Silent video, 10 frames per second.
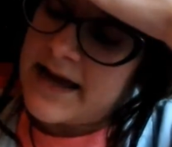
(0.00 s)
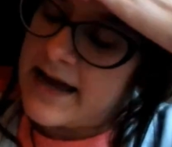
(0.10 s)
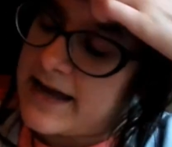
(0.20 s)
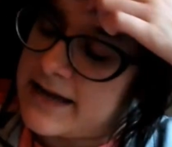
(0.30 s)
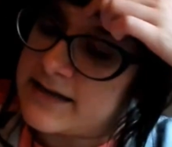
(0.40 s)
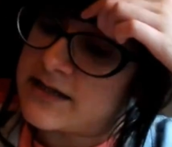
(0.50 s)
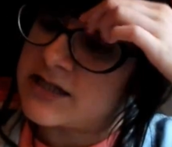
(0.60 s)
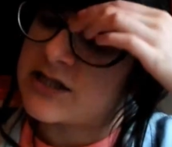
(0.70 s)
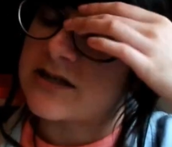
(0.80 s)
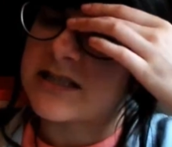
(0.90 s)
And
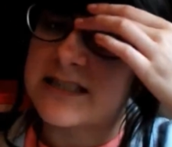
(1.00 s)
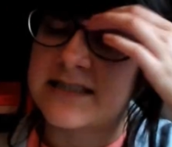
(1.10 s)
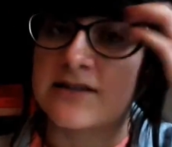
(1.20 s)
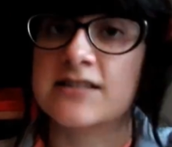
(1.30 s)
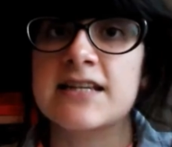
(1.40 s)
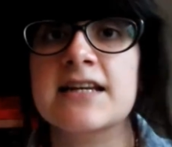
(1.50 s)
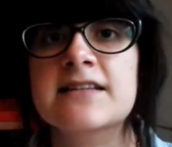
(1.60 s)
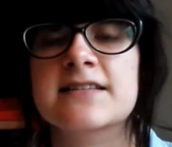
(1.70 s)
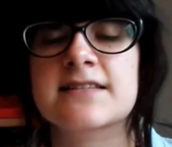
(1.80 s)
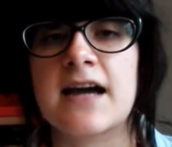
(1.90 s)
so she starts
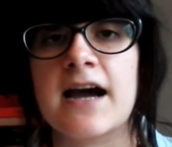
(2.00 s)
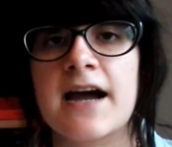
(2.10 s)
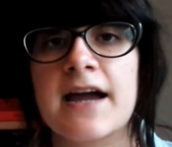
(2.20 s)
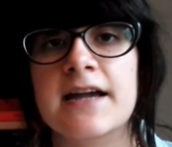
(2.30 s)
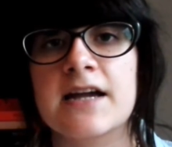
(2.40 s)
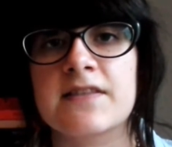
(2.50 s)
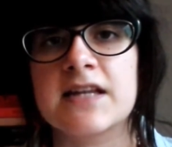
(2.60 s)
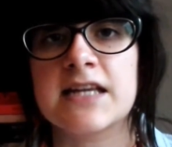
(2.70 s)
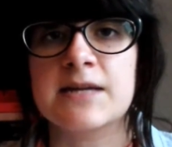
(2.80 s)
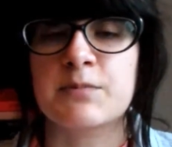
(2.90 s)
dating this guy, and
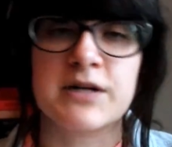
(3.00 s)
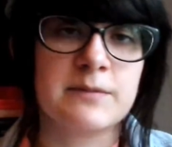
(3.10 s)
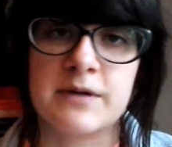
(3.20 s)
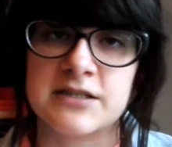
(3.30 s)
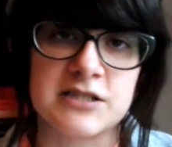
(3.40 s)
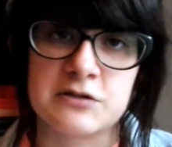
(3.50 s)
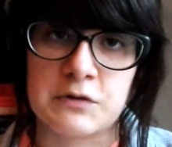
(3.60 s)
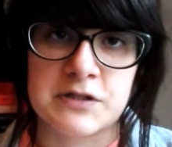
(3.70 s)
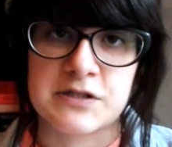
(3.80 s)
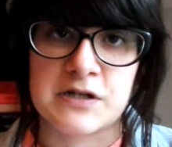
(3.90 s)
then he pretty much
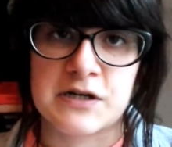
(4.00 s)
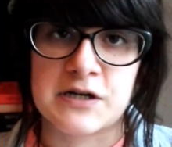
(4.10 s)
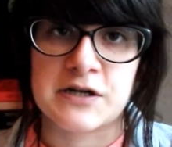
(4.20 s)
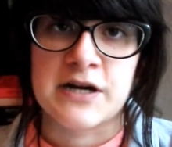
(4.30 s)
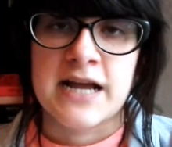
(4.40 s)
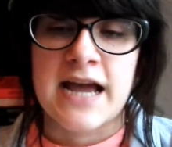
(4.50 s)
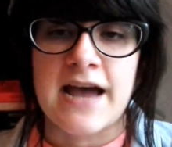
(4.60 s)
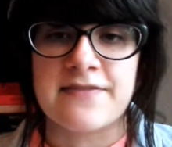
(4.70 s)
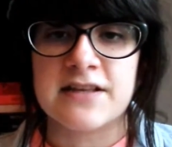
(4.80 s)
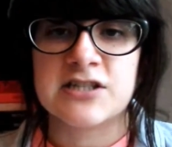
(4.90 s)
ignores her,
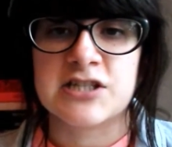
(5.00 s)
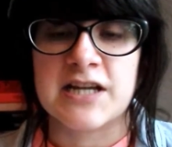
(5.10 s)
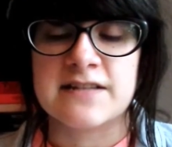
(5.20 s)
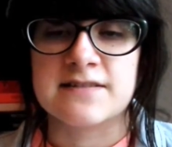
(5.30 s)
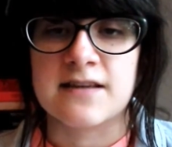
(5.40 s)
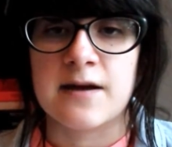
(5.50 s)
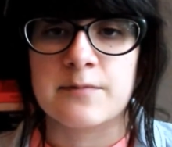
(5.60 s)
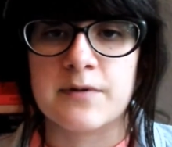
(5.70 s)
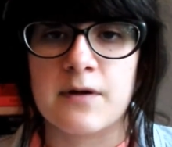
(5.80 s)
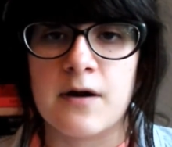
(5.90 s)
and then she ends
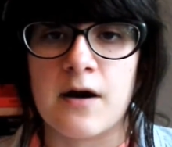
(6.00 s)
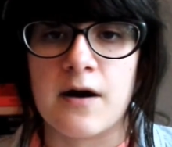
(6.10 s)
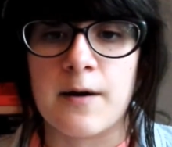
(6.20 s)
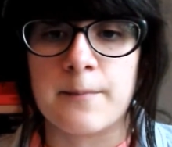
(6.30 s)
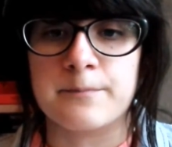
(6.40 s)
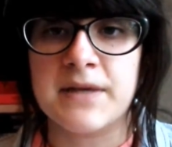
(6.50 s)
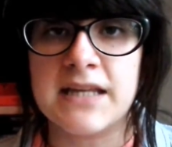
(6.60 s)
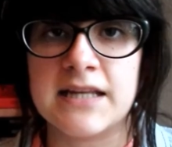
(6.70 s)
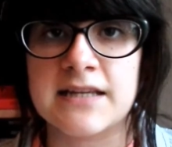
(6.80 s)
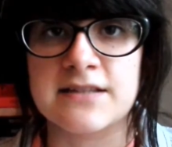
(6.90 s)
up
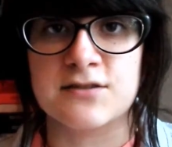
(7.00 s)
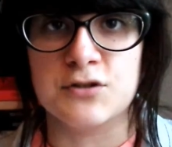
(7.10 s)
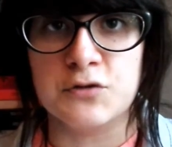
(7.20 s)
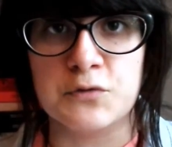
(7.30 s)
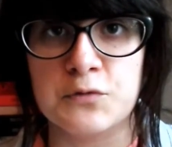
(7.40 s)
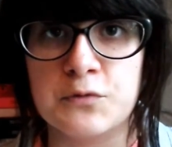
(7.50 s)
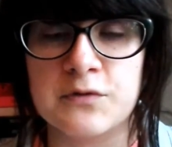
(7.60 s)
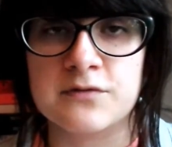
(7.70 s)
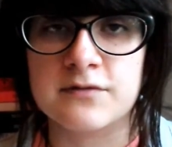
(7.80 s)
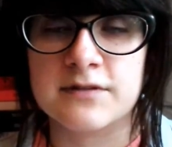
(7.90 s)
meeting his
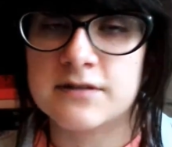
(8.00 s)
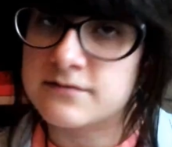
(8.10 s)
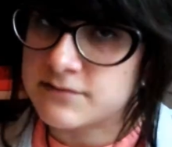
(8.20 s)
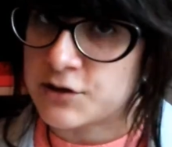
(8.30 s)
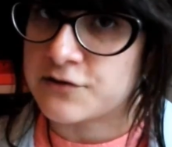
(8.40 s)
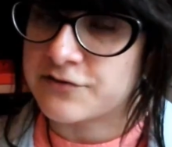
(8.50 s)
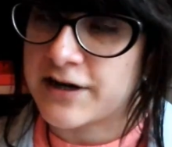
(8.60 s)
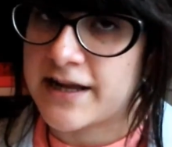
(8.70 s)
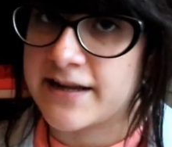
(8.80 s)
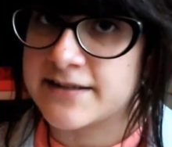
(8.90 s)
new
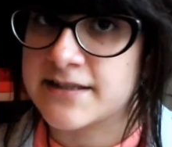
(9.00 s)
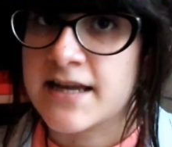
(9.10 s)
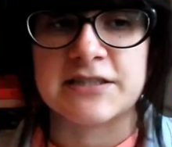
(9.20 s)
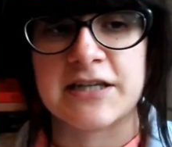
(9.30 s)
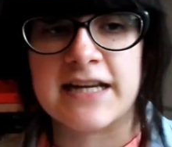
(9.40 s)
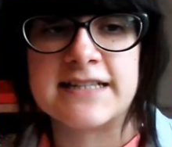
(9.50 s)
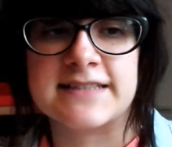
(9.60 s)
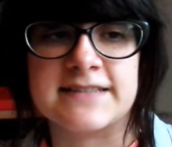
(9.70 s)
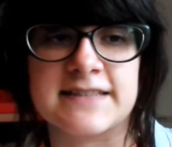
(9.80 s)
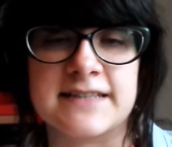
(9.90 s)
girlfriend. She kind of
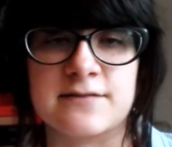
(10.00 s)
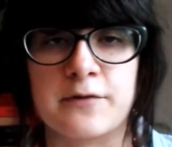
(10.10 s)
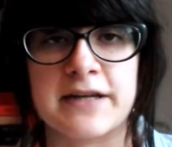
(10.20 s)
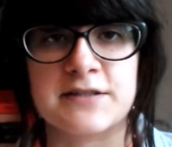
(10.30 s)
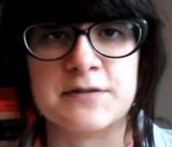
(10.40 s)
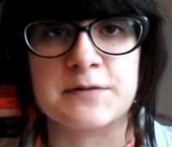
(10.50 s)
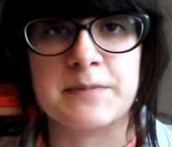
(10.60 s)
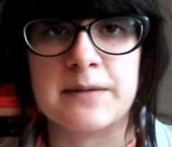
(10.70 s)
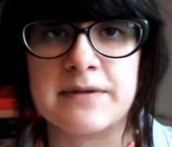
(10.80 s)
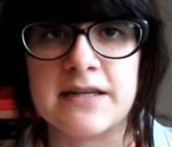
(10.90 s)
sees it as a way to
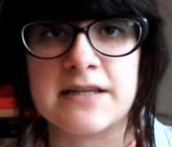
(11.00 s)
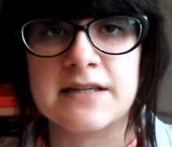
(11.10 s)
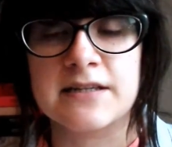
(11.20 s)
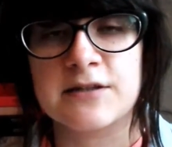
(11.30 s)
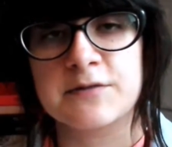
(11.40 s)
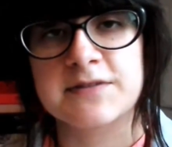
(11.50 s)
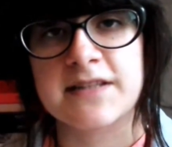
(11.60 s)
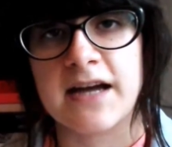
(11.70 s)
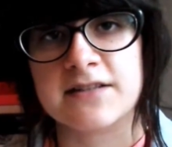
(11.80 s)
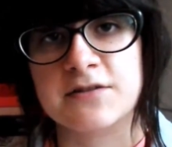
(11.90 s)
maybe use
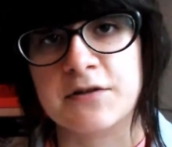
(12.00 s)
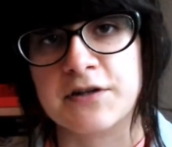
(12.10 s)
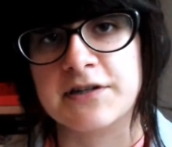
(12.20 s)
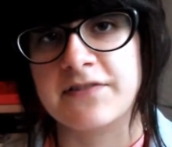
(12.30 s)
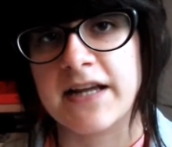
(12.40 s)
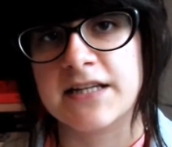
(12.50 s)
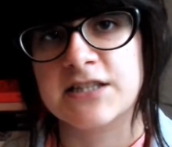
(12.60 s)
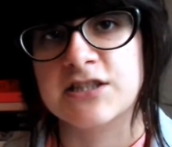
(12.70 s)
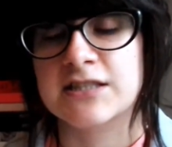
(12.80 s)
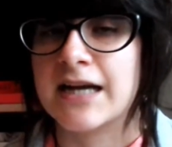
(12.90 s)
that to her
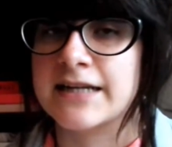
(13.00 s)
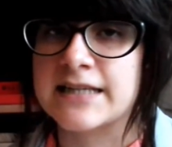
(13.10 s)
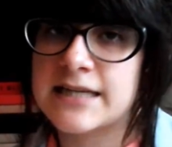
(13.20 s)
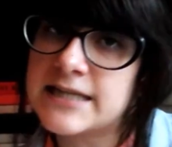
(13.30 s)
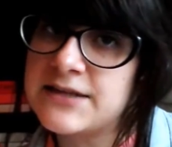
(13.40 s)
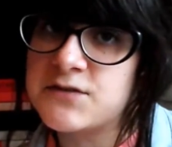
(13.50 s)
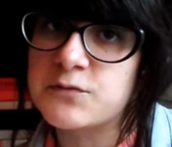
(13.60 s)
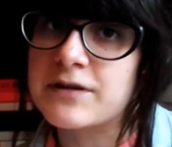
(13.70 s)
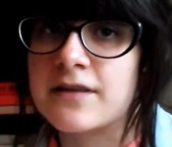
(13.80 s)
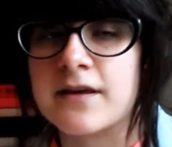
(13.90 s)
advantage to kind of get even with